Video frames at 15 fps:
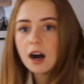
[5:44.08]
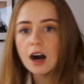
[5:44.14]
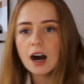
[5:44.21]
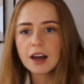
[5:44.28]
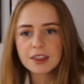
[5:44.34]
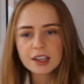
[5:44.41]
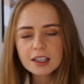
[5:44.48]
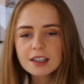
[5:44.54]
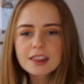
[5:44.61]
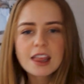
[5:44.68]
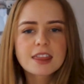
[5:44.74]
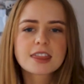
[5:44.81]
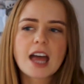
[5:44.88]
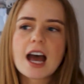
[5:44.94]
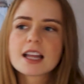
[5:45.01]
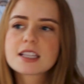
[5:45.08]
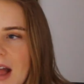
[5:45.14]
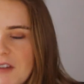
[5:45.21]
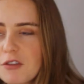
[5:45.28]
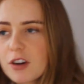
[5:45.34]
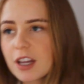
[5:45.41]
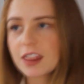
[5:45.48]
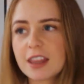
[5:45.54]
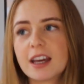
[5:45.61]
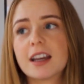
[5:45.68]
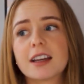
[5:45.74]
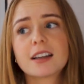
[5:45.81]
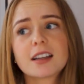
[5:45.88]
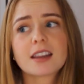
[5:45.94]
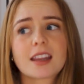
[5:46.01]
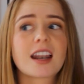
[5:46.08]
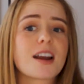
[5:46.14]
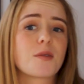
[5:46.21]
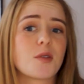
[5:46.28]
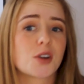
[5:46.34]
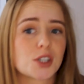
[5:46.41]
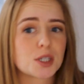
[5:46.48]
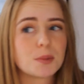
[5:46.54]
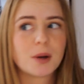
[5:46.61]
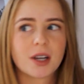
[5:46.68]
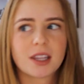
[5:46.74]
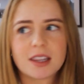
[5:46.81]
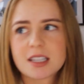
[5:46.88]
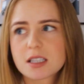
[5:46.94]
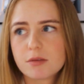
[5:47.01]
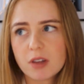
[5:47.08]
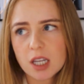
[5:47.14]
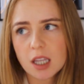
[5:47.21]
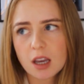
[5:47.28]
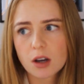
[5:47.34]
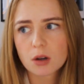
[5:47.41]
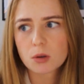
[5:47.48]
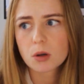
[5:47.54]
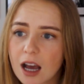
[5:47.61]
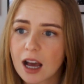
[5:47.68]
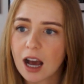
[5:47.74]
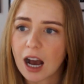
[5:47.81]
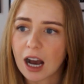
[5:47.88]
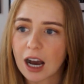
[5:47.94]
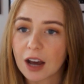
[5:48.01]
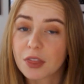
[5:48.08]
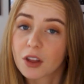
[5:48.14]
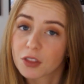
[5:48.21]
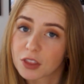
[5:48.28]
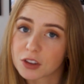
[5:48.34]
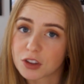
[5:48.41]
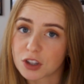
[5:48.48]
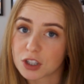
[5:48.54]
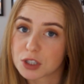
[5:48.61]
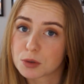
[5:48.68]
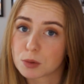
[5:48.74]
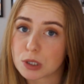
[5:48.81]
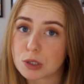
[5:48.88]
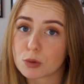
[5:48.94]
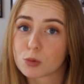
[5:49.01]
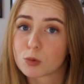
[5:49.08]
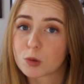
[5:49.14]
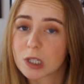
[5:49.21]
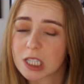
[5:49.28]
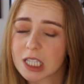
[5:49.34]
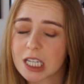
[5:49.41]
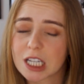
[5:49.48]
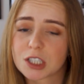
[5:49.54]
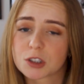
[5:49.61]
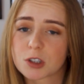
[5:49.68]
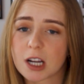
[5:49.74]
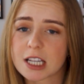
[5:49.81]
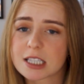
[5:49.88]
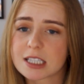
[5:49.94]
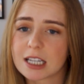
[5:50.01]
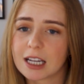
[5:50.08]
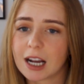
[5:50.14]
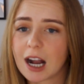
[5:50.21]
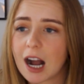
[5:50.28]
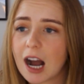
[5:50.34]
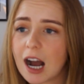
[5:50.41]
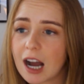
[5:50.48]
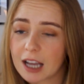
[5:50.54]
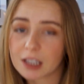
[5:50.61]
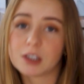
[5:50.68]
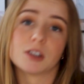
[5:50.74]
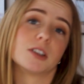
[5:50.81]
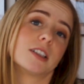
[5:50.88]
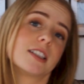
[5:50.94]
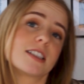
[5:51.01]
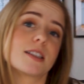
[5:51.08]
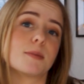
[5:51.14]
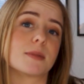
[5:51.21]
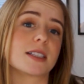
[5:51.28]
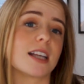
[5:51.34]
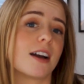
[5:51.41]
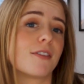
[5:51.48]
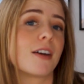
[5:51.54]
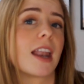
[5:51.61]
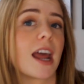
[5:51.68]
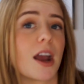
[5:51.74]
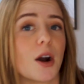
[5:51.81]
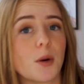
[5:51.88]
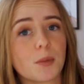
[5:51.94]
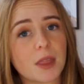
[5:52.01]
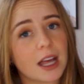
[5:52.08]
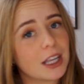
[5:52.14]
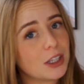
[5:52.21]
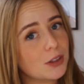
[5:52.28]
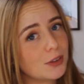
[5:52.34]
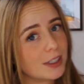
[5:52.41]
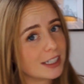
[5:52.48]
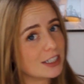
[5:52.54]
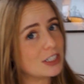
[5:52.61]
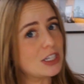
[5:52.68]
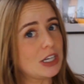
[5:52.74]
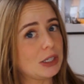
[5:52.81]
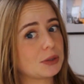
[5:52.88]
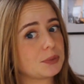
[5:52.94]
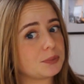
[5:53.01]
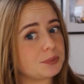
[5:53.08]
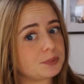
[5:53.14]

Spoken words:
I think that that's everything that I wanted to put in this video. I thought that this was really interesting. I learned some stuff and I hope that you did too.